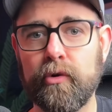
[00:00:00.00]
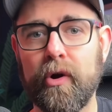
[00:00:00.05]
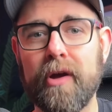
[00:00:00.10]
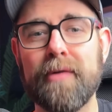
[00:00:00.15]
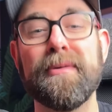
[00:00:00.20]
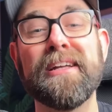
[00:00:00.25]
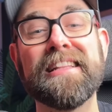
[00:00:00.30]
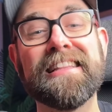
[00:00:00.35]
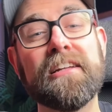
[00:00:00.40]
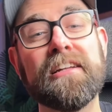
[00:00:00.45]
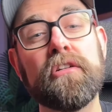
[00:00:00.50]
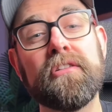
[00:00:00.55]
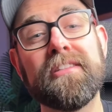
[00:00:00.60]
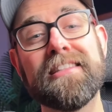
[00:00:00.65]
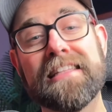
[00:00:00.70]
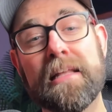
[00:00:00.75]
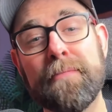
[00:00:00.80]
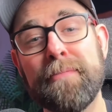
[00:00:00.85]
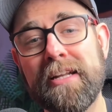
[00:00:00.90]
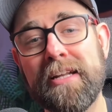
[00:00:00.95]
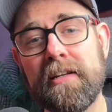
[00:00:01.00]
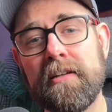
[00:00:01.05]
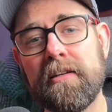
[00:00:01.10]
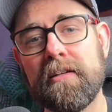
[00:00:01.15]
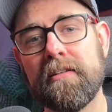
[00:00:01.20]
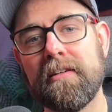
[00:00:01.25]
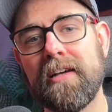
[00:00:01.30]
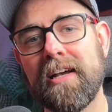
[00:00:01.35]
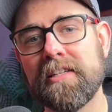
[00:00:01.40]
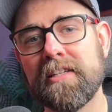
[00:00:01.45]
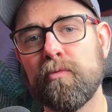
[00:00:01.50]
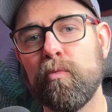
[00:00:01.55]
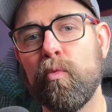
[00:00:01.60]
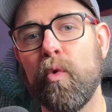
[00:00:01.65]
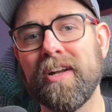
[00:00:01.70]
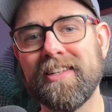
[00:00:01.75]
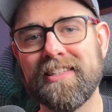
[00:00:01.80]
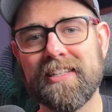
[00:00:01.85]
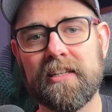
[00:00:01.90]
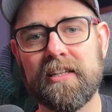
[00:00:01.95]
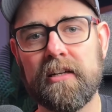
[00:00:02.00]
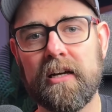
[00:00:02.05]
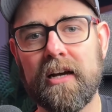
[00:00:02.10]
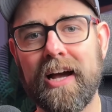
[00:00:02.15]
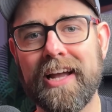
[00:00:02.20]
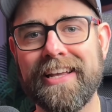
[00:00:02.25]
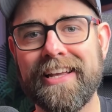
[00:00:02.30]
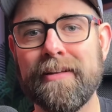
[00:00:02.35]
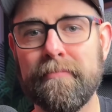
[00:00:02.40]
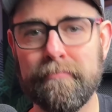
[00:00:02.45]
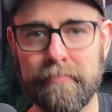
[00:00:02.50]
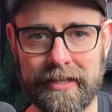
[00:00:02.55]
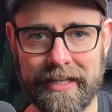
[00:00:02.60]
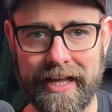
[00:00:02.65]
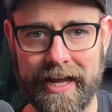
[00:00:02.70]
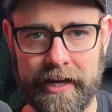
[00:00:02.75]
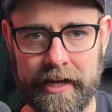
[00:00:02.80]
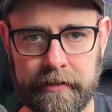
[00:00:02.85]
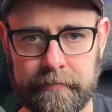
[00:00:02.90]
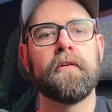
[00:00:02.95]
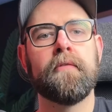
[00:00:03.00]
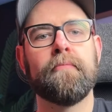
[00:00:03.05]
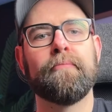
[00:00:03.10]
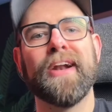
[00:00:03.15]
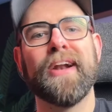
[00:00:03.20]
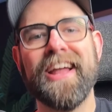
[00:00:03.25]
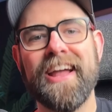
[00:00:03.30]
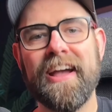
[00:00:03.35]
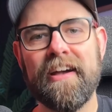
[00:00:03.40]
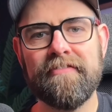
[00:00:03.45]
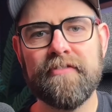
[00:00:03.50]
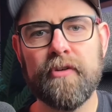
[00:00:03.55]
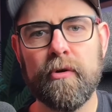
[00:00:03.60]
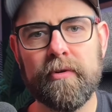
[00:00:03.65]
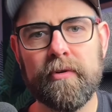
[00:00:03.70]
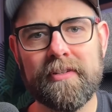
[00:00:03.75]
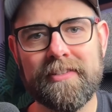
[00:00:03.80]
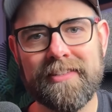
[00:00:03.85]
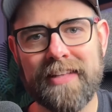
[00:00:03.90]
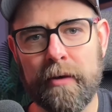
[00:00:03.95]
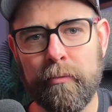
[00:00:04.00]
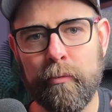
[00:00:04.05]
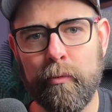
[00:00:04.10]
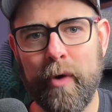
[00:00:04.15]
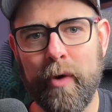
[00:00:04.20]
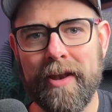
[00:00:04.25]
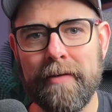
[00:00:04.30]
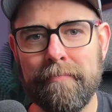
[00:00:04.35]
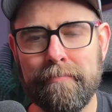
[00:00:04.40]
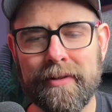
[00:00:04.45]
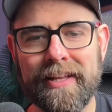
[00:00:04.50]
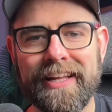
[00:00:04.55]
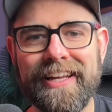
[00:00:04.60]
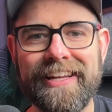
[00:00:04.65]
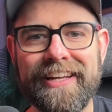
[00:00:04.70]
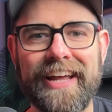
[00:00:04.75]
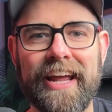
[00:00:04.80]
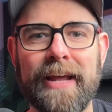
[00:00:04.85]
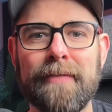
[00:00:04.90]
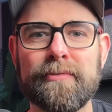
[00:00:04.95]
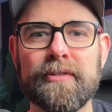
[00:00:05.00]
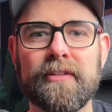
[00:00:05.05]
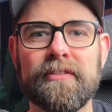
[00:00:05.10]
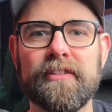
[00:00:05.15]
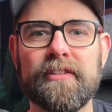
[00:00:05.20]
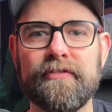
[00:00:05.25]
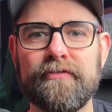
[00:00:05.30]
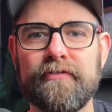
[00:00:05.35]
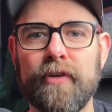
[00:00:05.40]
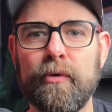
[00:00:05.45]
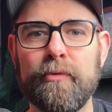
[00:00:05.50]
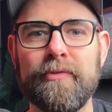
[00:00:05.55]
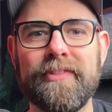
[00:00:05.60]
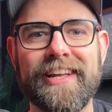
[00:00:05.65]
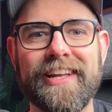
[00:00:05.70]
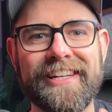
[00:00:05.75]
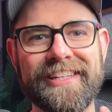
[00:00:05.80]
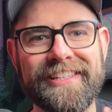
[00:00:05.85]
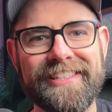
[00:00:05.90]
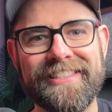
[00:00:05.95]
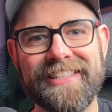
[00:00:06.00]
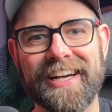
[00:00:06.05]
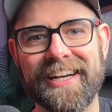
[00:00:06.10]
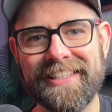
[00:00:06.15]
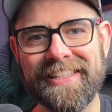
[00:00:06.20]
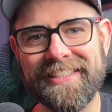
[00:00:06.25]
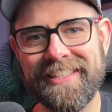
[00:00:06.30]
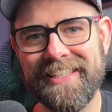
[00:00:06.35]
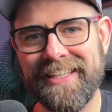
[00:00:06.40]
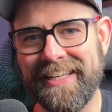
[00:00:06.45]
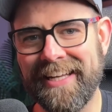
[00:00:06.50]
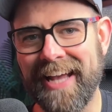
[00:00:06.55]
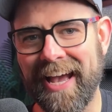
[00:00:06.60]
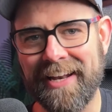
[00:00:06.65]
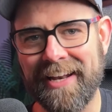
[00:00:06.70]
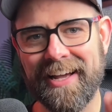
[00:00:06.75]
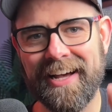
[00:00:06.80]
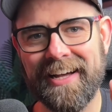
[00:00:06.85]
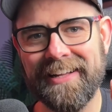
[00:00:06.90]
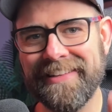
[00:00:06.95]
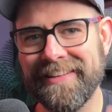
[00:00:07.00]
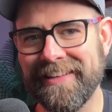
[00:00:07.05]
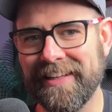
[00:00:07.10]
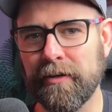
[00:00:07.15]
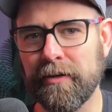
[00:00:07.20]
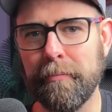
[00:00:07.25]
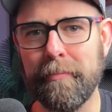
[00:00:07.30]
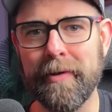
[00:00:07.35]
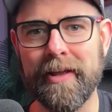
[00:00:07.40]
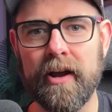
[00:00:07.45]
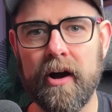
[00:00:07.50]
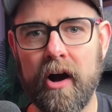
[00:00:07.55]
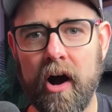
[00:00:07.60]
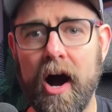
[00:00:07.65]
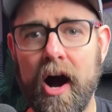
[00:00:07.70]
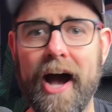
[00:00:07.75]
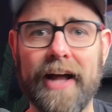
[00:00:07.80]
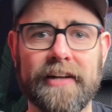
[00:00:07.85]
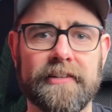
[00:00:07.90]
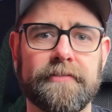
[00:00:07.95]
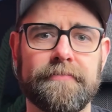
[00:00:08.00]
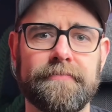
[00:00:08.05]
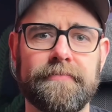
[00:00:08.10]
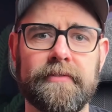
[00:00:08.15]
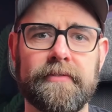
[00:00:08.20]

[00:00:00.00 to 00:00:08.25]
I am a little limited as what I can play. But I have noticed that when playing games on this phone that it does get a little bit hot.